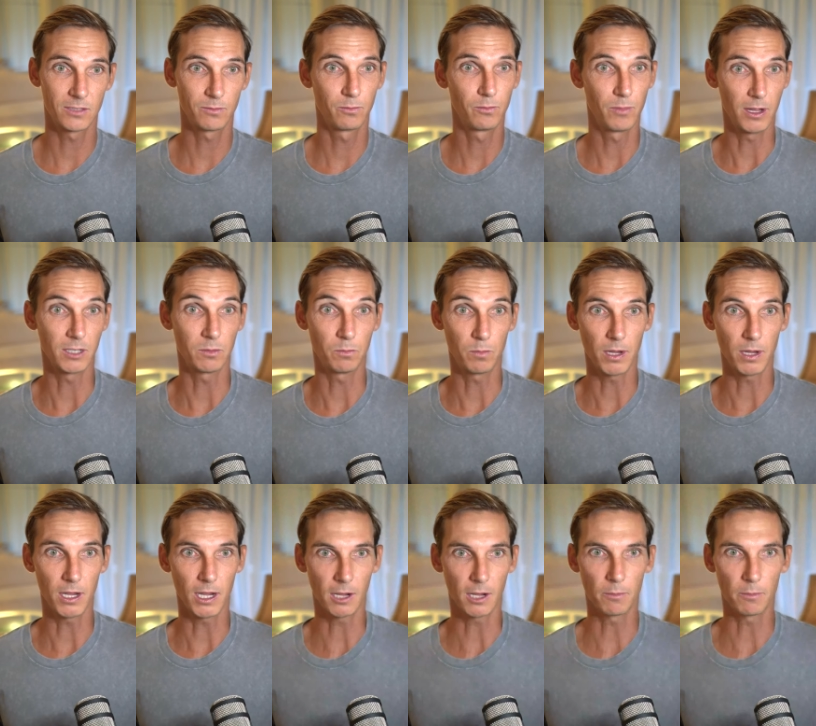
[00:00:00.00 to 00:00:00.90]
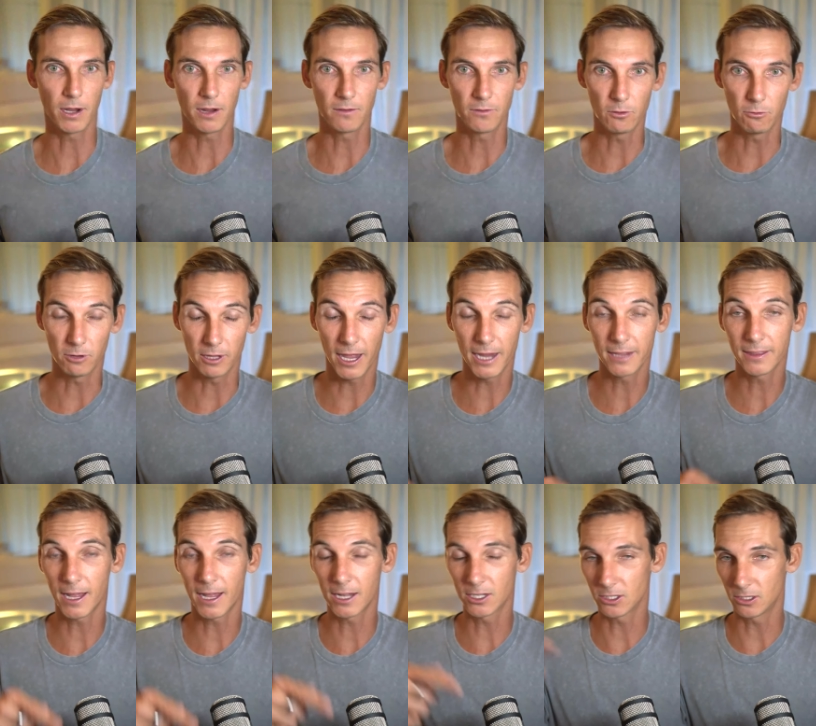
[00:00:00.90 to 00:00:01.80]
it's big. But if you
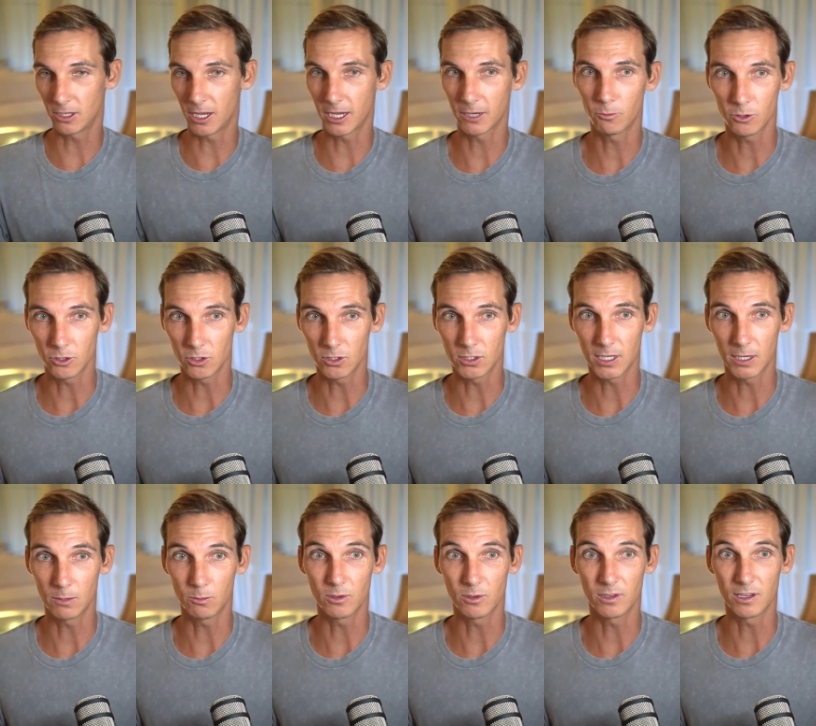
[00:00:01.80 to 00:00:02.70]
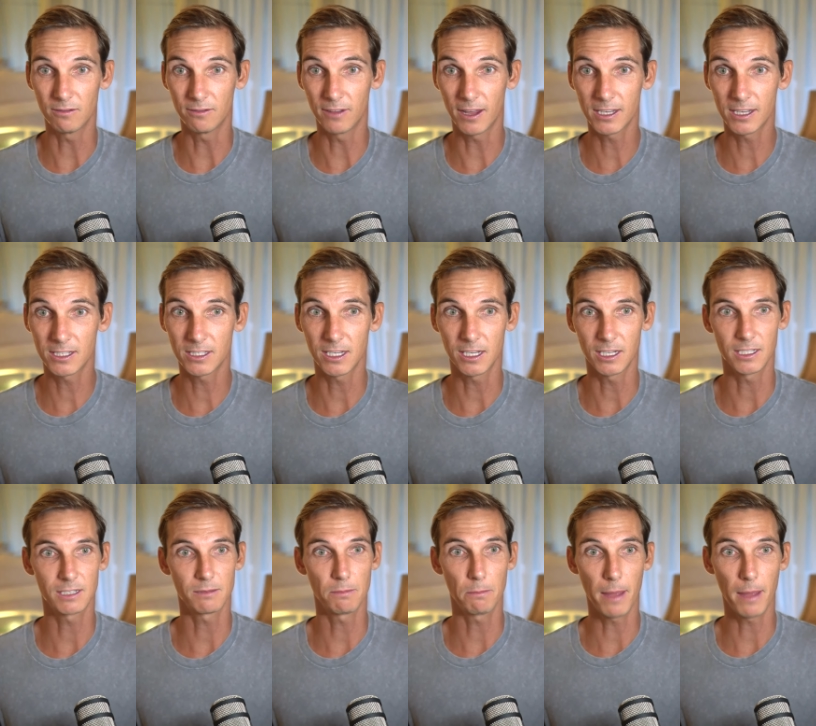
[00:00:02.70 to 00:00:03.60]
relate that to like what you said with investing,
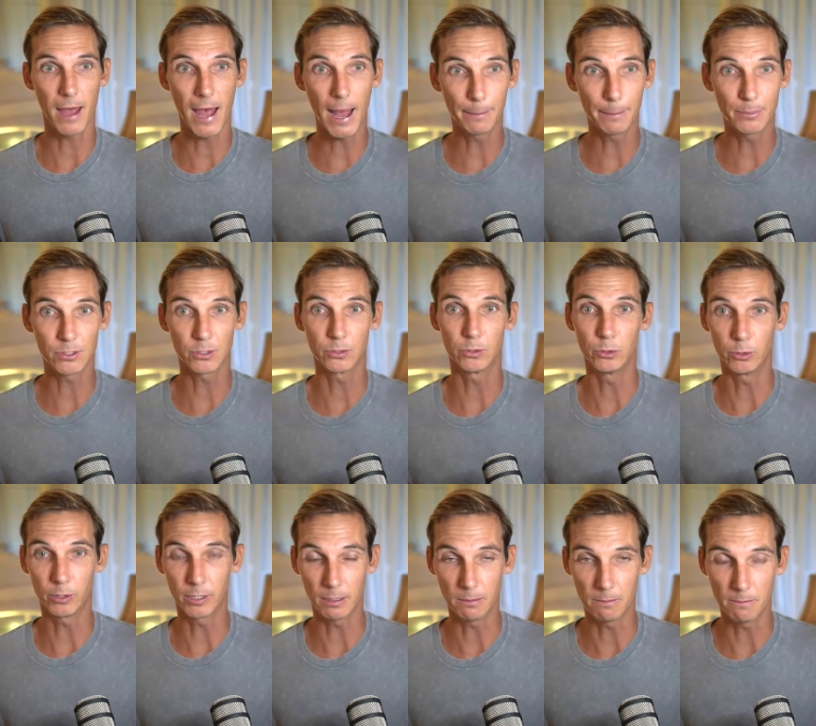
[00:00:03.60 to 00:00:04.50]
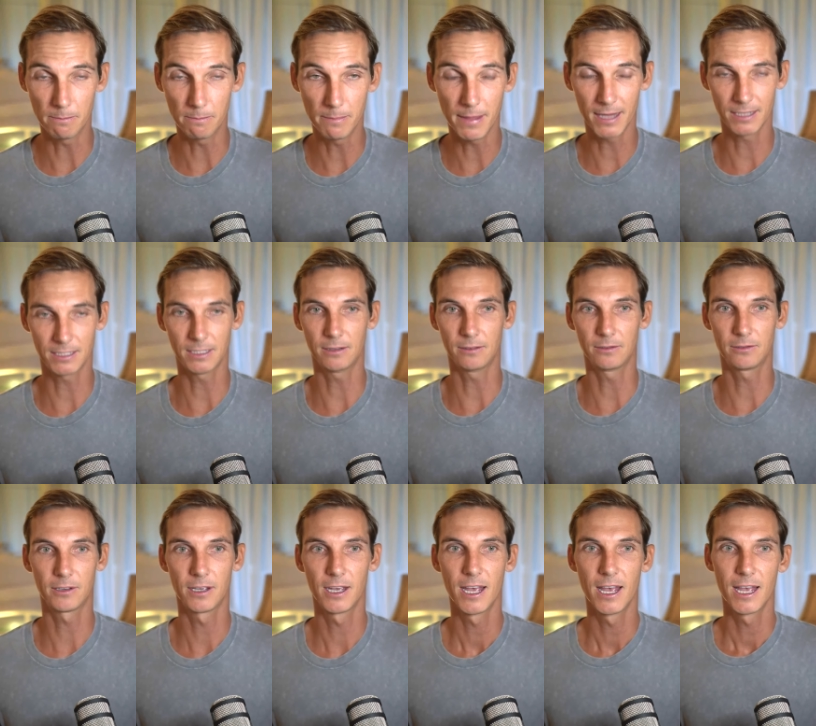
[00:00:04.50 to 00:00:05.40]
it's absolutely massive.
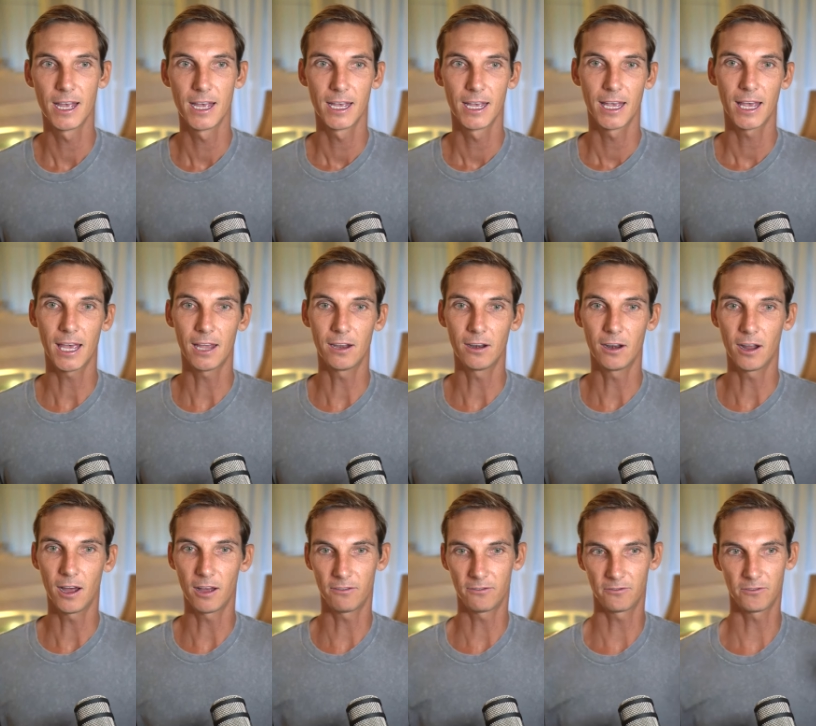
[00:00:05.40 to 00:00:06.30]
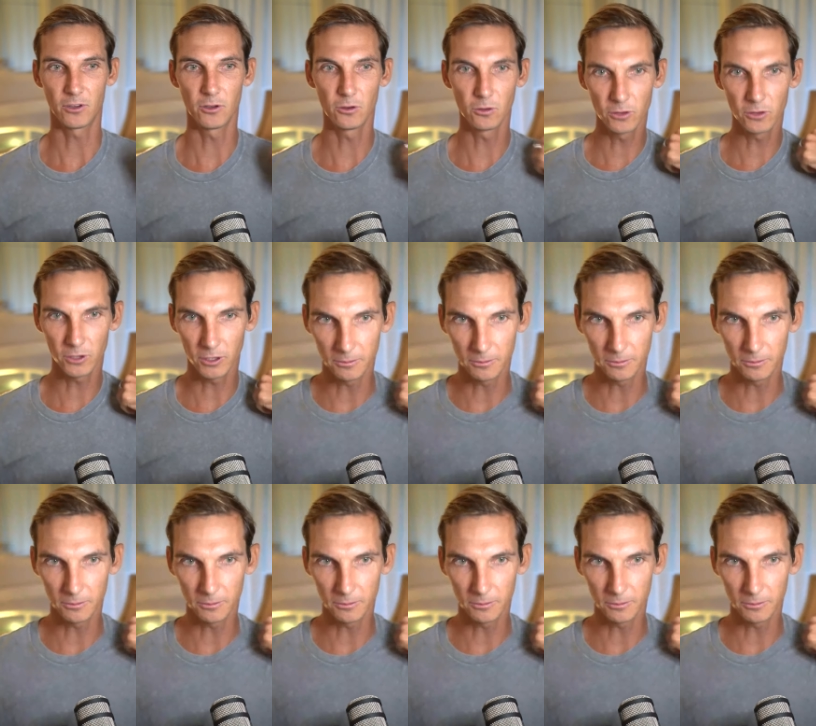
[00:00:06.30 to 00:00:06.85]
And I feel that